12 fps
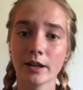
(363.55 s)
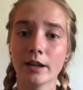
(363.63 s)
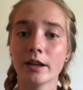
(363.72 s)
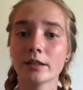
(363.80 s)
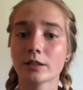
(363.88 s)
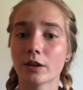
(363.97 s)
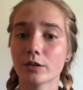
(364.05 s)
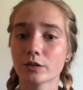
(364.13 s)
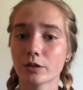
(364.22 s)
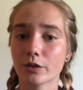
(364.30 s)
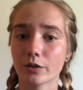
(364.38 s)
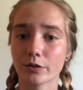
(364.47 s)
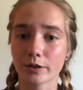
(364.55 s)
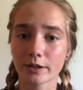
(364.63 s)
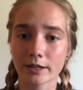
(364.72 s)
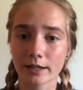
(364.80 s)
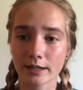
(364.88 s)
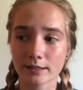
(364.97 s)
It's also a really
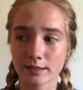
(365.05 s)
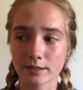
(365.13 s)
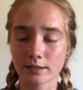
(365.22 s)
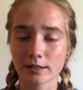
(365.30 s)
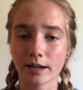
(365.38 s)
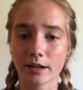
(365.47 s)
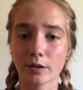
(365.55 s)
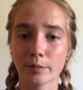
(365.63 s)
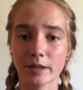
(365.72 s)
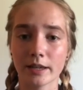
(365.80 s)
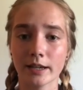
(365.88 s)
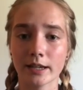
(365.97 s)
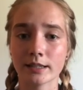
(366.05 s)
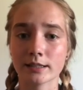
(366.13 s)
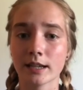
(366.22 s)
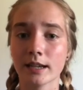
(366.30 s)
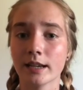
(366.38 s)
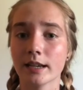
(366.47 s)
nice hairstyle because
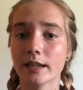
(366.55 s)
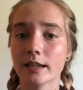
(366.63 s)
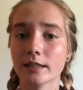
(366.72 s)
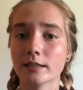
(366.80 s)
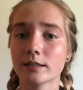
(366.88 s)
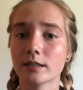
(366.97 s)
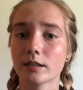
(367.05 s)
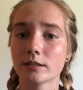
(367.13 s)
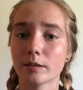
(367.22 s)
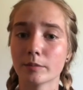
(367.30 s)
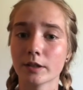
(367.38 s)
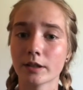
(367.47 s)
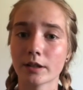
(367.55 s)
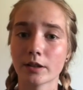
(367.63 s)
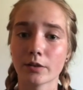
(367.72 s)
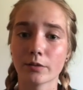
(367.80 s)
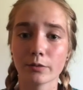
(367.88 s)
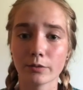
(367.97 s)
it's something
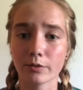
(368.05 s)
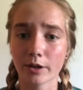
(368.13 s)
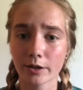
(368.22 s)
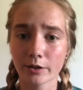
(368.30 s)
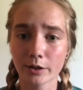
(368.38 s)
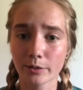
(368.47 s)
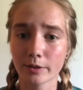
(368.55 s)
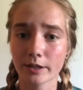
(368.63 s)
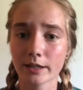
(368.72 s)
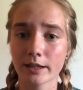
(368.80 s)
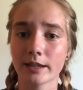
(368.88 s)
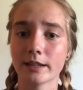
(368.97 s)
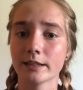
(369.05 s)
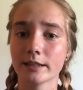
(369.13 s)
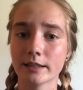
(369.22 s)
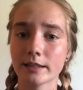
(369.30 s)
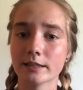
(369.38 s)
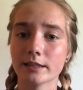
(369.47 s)
very quick and
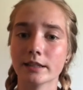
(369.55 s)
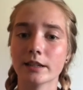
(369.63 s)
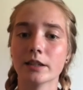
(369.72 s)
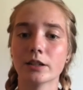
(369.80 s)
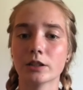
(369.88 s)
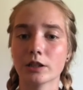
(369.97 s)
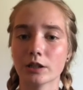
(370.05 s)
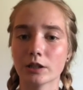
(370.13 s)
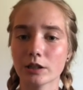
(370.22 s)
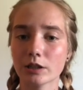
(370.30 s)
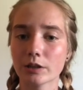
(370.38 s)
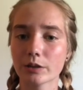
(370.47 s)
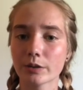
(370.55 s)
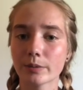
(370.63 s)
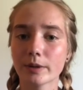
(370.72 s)
easy to do